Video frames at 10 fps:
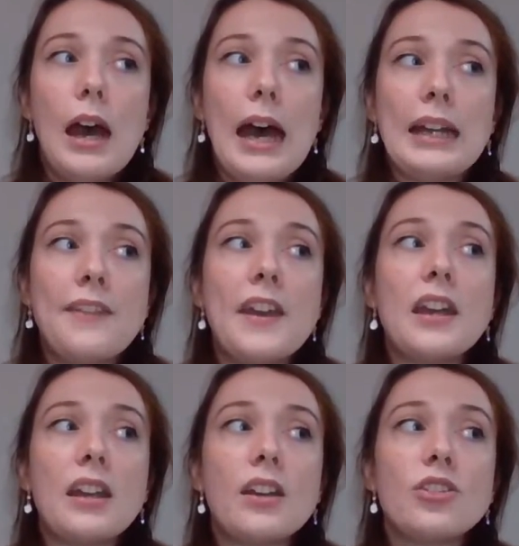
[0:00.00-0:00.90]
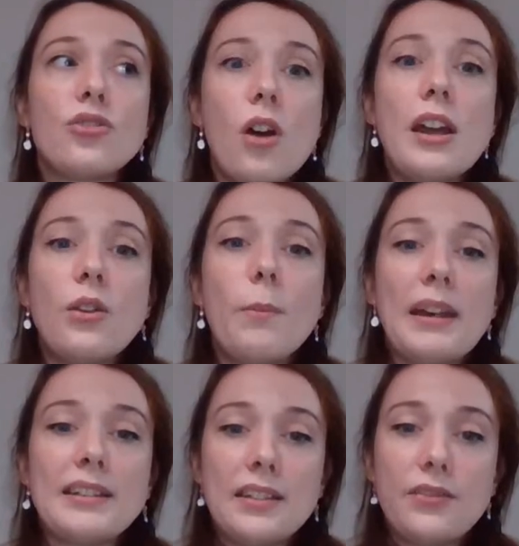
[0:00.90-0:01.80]
And I think trying your
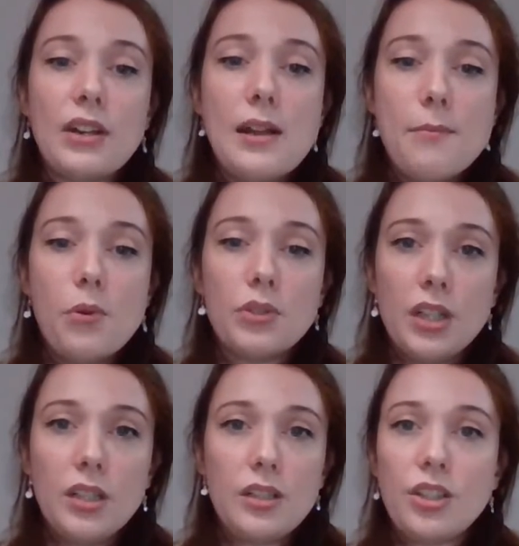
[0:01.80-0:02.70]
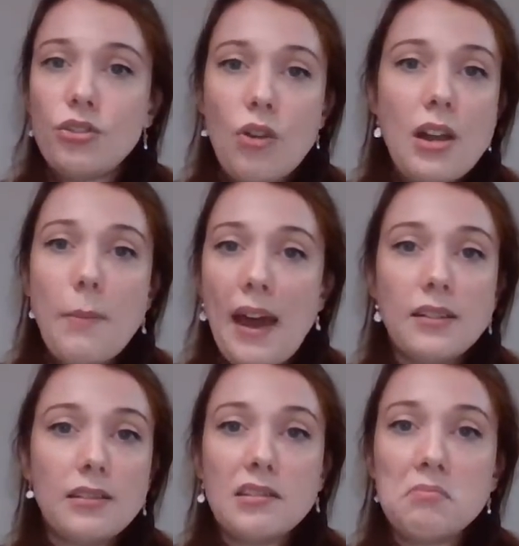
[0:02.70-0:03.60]
best is really important. Just try your
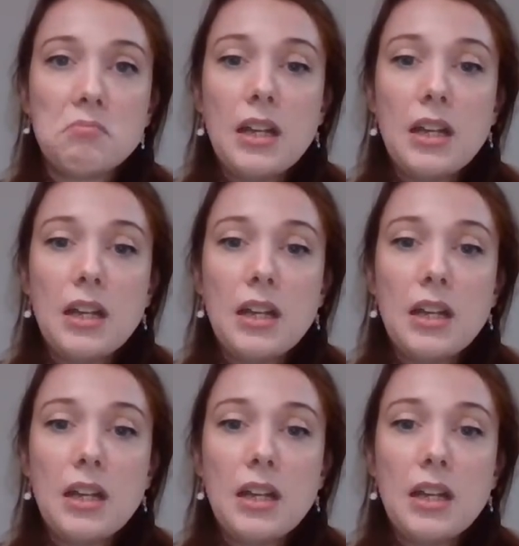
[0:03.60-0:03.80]
best.